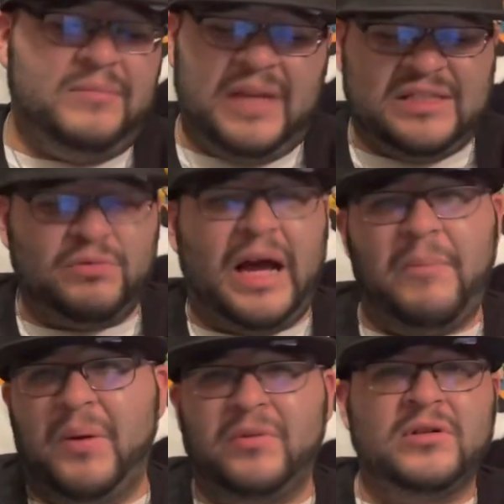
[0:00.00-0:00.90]
That's why I
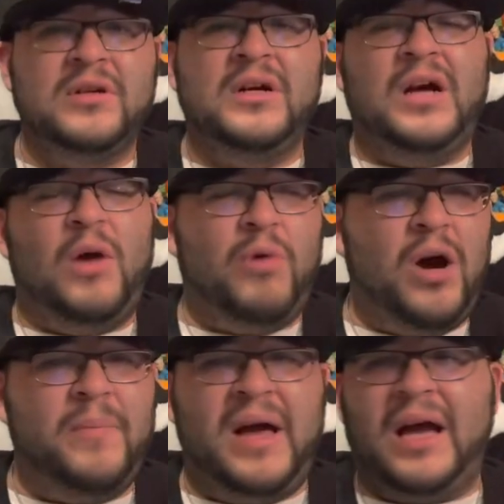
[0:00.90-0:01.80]
remember a
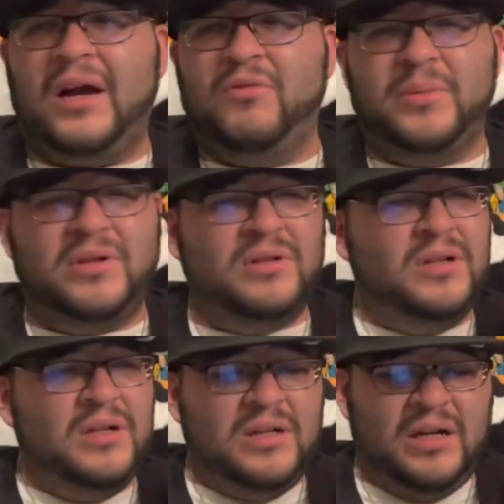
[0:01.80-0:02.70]
while back. I remember
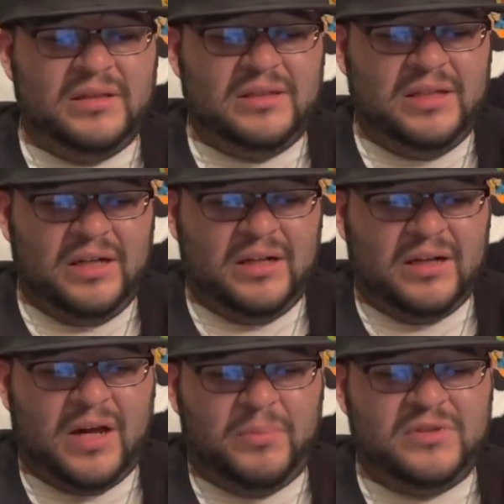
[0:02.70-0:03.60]
on uh, a
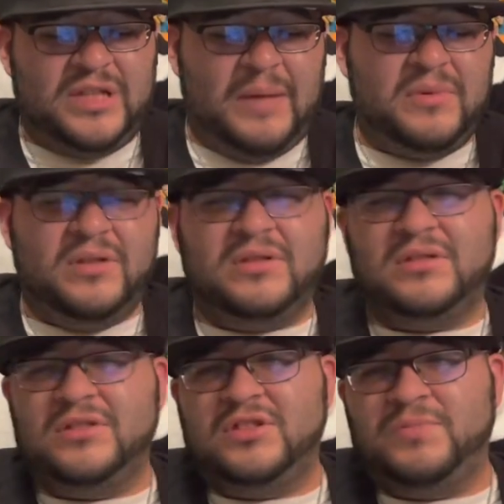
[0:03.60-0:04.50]
couple of
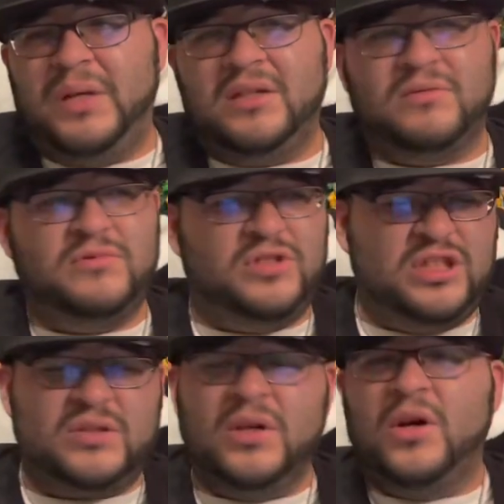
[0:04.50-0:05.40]
chapter Spinner was
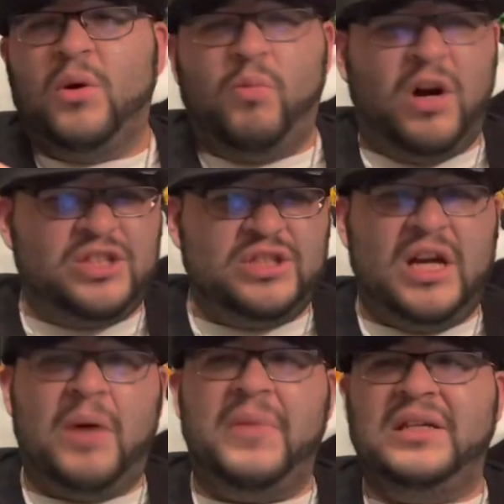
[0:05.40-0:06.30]
just watching
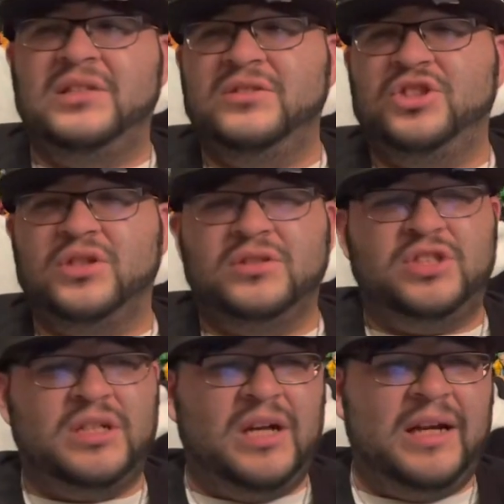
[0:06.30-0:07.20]
out, making sure
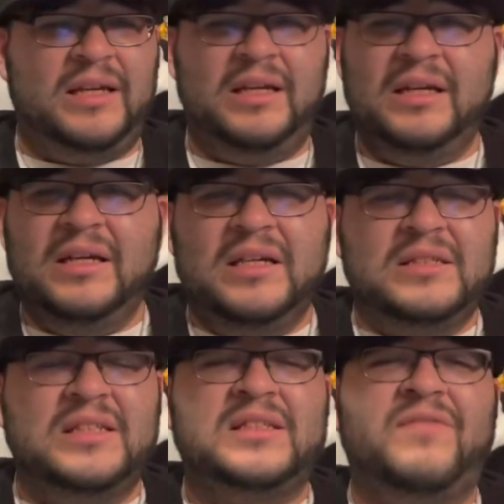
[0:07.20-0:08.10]
Shigaraki
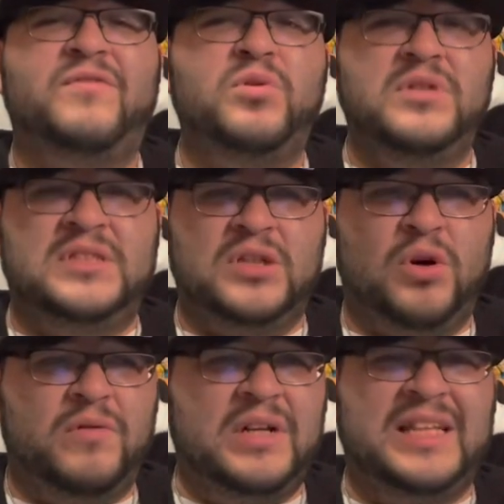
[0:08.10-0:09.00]
doesn't get fully took over.